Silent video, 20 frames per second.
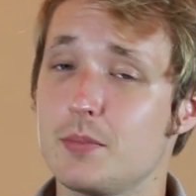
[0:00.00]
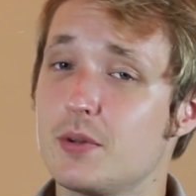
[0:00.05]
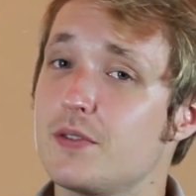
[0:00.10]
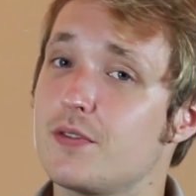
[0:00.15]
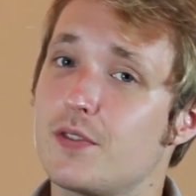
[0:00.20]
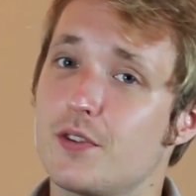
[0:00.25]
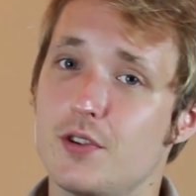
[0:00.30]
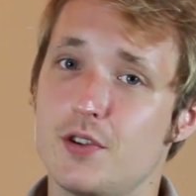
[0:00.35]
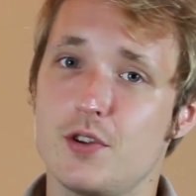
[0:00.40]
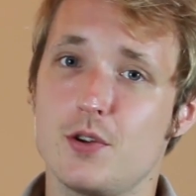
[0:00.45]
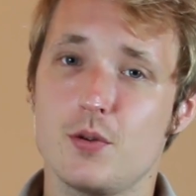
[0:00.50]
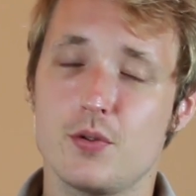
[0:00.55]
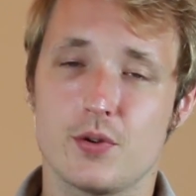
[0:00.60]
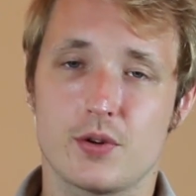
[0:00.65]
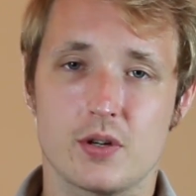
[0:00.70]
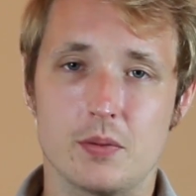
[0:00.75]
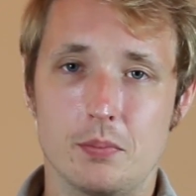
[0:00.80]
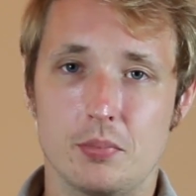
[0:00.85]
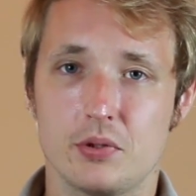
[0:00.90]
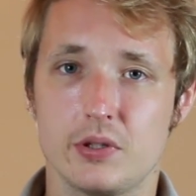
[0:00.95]
but for you, they're
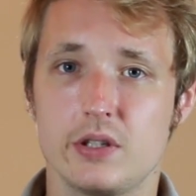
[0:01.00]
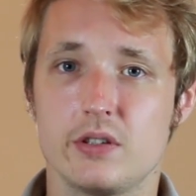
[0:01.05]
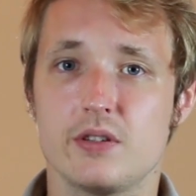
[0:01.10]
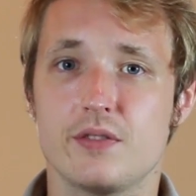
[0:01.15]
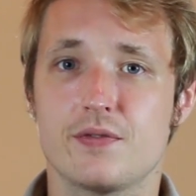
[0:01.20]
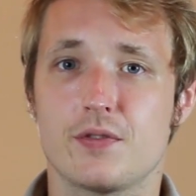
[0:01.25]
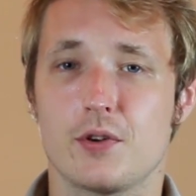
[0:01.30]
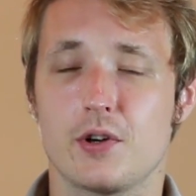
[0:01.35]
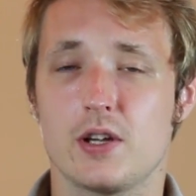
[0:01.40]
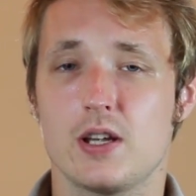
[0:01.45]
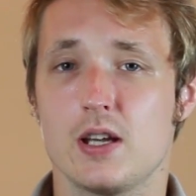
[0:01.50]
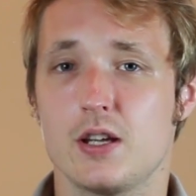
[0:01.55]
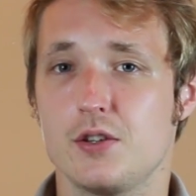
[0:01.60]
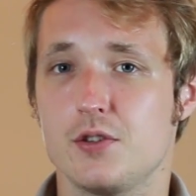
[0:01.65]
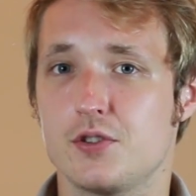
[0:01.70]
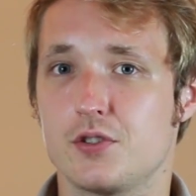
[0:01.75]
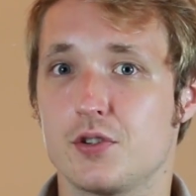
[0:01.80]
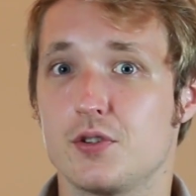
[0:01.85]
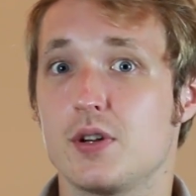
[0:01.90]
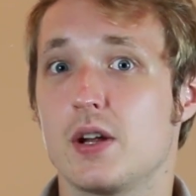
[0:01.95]
completely free and you
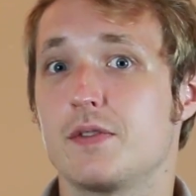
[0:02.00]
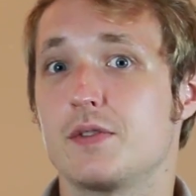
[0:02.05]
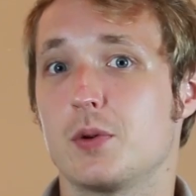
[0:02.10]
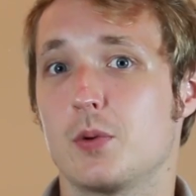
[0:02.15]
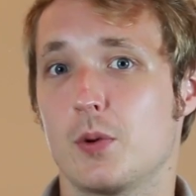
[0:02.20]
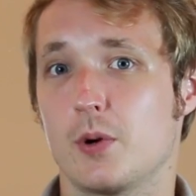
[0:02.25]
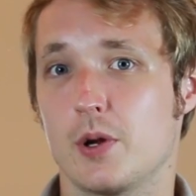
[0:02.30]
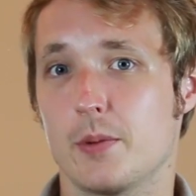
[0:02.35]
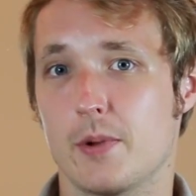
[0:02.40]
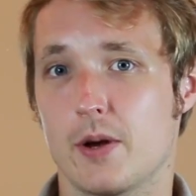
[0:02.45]
shouldn't have to worry